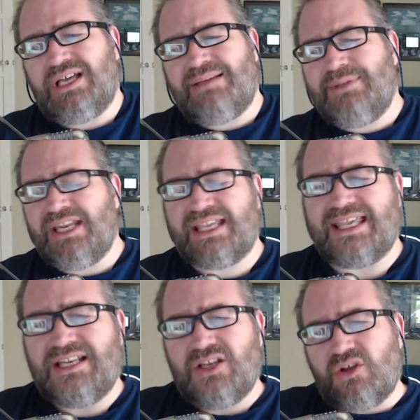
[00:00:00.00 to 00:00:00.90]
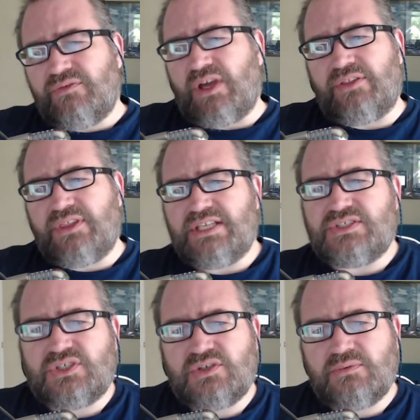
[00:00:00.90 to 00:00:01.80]
I mean, again, a lot of it I think is
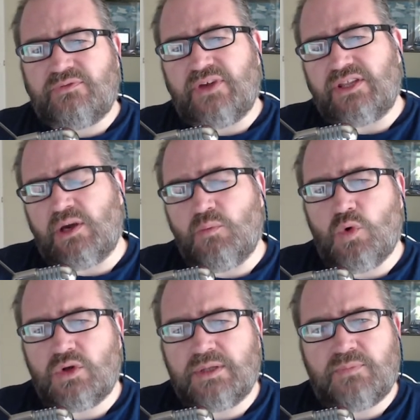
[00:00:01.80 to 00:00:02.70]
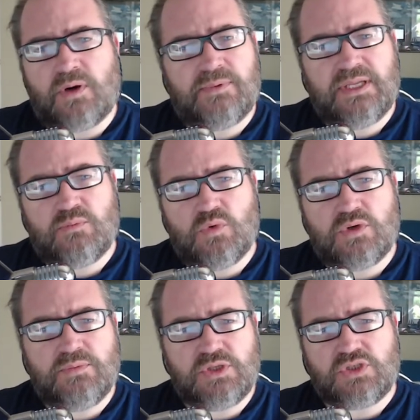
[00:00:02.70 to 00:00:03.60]
to do with the fact that I'm walking properly and
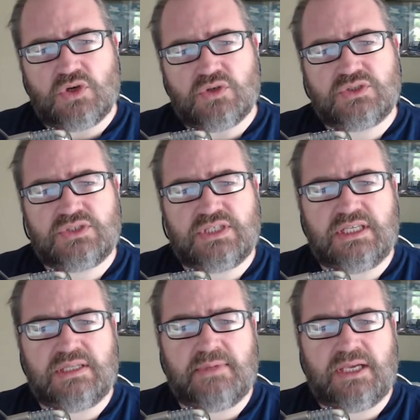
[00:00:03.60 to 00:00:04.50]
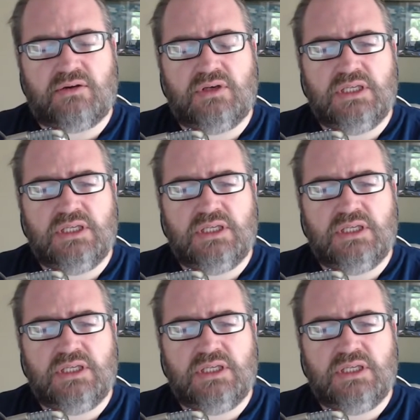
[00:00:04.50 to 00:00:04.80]
walking with the dogs, taking them out.